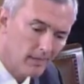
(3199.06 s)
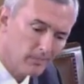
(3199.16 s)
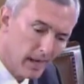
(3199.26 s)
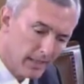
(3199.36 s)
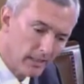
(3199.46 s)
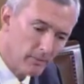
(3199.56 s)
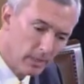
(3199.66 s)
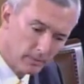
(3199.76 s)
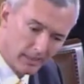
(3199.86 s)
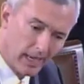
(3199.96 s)
mining the
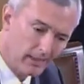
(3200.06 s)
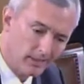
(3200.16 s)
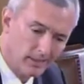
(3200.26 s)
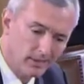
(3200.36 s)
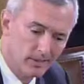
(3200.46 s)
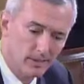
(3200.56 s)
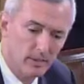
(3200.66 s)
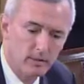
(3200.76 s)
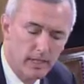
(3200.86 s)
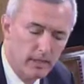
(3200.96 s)
public access to the
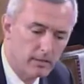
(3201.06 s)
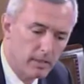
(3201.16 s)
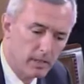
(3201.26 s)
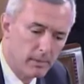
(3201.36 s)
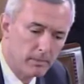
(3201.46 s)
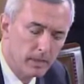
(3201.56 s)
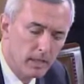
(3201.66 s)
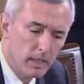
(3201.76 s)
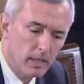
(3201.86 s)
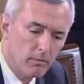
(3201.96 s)
internet, how
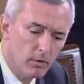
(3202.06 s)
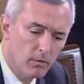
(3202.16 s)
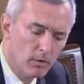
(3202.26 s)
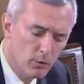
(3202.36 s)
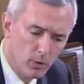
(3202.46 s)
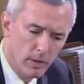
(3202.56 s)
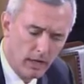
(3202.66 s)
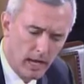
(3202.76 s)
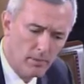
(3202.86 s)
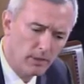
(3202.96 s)

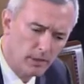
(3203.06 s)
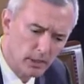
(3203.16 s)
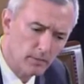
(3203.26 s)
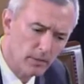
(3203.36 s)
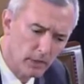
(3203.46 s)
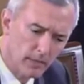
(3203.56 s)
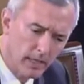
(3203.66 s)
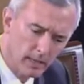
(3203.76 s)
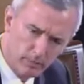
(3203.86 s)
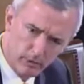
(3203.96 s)
much input are you
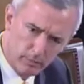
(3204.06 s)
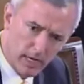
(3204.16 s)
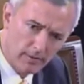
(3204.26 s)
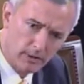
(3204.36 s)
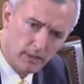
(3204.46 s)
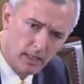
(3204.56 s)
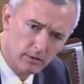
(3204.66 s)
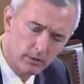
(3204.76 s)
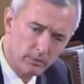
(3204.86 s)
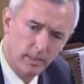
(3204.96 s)
getting from the private
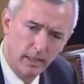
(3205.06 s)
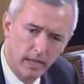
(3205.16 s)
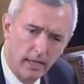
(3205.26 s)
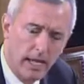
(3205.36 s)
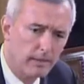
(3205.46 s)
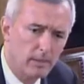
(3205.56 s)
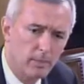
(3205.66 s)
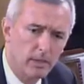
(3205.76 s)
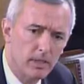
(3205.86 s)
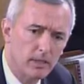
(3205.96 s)
sector? And I ask
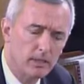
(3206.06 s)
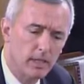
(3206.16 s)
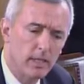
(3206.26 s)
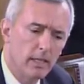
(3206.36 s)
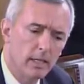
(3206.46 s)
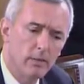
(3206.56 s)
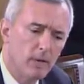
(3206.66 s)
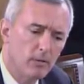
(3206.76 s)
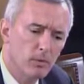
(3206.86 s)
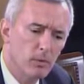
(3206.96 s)
that because in
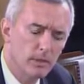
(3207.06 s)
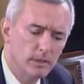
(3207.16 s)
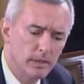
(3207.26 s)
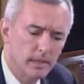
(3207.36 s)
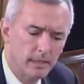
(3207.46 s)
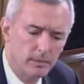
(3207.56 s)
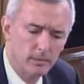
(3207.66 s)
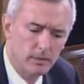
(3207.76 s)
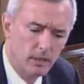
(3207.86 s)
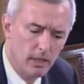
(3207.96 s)
my role as
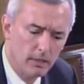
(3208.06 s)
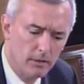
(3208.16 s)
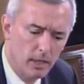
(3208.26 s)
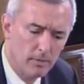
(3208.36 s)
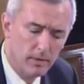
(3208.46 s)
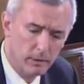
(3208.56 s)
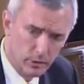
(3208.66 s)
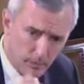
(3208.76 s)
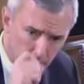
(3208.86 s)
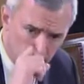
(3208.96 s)
chairman of the
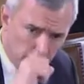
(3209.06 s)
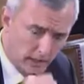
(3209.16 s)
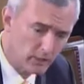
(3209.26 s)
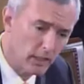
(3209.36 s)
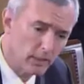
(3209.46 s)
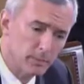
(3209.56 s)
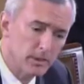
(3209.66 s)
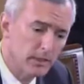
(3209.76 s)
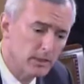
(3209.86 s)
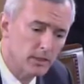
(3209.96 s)
Subcommittee on
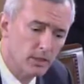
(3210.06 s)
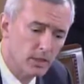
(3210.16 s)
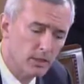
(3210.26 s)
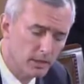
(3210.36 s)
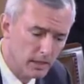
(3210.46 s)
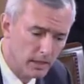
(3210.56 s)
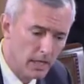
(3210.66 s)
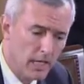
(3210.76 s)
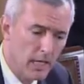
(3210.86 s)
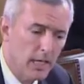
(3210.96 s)
Transportation Security,
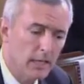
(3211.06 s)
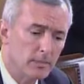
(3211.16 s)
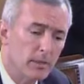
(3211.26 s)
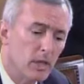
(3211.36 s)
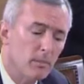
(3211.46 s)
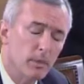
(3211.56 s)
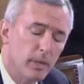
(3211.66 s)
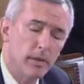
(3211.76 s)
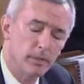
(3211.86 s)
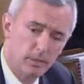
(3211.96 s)
it's become
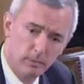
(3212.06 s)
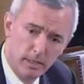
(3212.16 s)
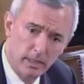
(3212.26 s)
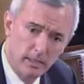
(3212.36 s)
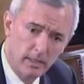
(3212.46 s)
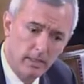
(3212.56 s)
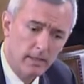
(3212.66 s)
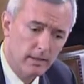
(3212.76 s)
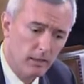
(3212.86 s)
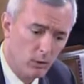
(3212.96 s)
apparent to me
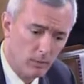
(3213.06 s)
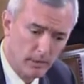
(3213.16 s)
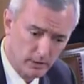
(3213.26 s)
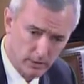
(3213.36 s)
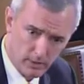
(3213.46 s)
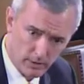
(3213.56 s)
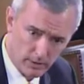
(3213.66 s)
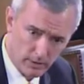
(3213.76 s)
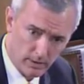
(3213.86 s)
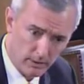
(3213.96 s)
that Homeland
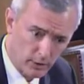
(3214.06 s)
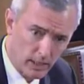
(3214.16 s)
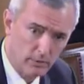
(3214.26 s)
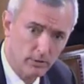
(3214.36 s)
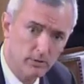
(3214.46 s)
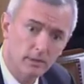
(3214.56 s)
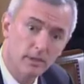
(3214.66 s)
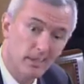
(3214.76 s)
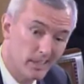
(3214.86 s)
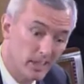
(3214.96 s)
Security in general,
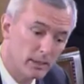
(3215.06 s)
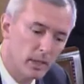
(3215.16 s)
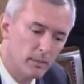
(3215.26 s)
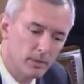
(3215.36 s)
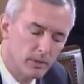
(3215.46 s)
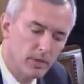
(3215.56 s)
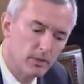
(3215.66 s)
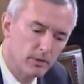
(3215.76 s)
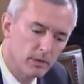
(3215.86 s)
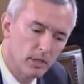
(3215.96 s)
and TSA in
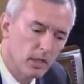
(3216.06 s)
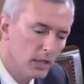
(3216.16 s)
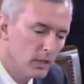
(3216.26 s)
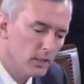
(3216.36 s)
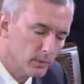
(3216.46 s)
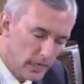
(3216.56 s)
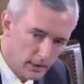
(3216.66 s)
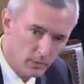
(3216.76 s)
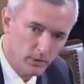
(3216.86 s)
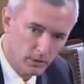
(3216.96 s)
particular, do
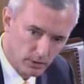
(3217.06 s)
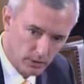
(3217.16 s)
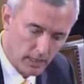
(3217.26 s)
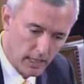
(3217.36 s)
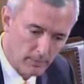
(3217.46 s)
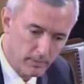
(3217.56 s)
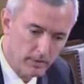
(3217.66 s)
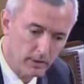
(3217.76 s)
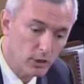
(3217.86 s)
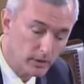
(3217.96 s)
not do a
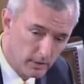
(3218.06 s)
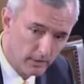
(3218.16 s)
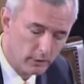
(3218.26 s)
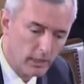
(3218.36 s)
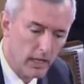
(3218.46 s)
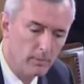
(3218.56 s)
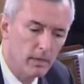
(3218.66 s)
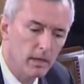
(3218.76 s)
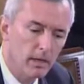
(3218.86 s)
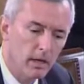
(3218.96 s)
good enough
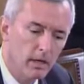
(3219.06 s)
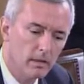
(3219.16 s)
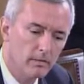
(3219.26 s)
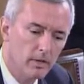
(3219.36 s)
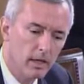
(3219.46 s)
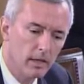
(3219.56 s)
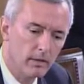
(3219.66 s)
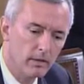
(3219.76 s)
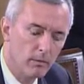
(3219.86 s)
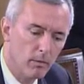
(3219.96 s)
job
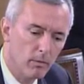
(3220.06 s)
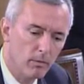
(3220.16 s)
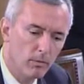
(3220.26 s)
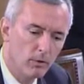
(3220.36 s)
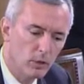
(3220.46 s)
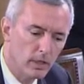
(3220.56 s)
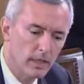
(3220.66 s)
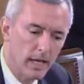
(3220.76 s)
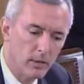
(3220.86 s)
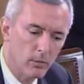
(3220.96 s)
of
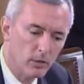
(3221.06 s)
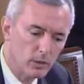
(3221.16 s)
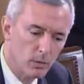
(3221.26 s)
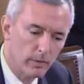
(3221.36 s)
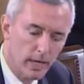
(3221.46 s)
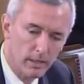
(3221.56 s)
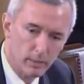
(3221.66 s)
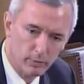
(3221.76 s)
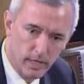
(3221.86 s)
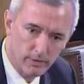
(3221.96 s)
looking at what's going on
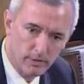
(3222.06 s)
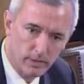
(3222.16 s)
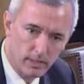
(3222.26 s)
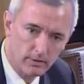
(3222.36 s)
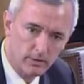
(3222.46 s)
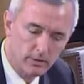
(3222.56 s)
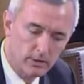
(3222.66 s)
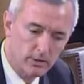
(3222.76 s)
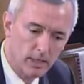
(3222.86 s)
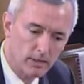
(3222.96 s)
in the private sector.
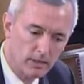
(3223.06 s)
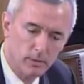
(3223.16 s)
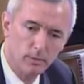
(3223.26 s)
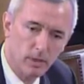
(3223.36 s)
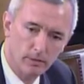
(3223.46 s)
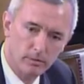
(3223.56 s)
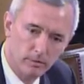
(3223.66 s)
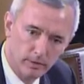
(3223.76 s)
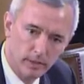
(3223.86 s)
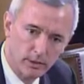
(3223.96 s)
Necessity is the mother of
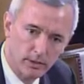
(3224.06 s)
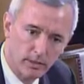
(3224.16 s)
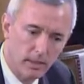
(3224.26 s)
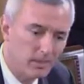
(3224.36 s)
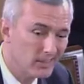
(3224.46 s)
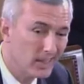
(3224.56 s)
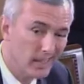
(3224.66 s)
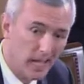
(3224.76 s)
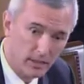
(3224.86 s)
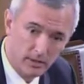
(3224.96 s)
invention. There's a
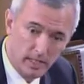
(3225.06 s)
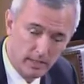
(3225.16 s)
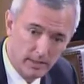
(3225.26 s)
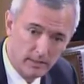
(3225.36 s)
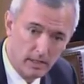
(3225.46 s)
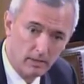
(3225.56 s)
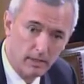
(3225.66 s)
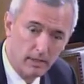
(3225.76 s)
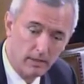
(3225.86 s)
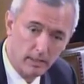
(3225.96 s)
lot of good ideas
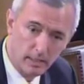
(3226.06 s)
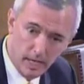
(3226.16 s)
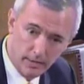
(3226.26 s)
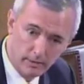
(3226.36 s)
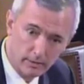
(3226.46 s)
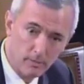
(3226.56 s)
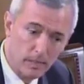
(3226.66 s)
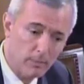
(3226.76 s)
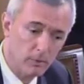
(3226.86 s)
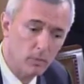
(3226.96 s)
out there, and I think
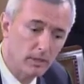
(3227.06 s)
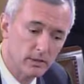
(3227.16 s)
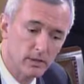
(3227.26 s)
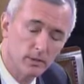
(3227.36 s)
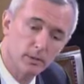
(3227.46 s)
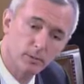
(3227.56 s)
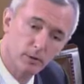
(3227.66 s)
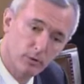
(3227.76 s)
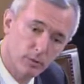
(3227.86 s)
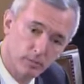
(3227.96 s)
sometimes Homeland Security's
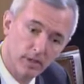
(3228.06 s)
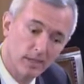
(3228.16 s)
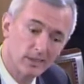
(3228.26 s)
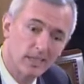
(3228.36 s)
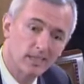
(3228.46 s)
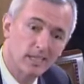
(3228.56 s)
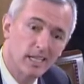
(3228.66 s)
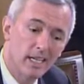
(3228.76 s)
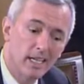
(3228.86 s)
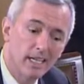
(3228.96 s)
procurement process
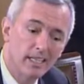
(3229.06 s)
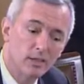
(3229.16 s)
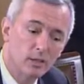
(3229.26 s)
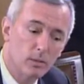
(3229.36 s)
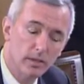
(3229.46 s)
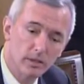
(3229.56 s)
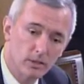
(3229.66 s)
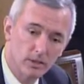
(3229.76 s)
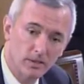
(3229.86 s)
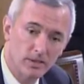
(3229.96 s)
is somewhat
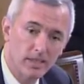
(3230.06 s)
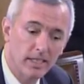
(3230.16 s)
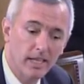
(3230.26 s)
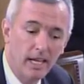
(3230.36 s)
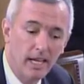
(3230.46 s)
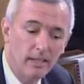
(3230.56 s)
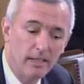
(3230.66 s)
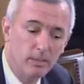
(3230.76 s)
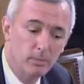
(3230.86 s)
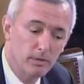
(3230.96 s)
insular, and
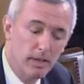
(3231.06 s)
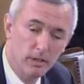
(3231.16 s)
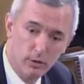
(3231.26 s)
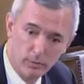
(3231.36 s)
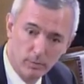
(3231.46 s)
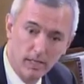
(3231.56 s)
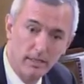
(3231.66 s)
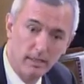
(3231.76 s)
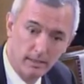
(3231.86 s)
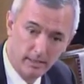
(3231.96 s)
it's preventing you from
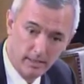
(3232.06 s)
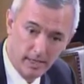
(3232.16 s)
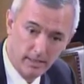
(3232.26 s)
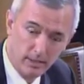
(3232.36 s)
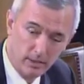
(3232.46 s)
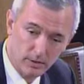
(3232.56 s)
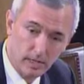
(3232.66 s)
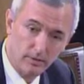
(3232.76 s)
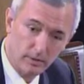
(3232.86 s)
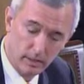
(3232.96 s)
getting the ideas that are
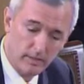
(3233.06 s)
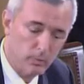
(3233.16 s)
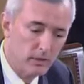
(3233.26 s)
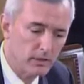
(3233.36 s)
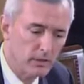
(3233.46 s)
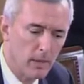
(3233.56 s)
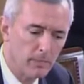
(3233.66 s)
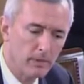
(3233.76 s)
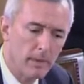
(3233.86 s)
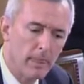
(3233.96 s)
out there. And I'll give you one
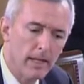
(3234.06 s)
example.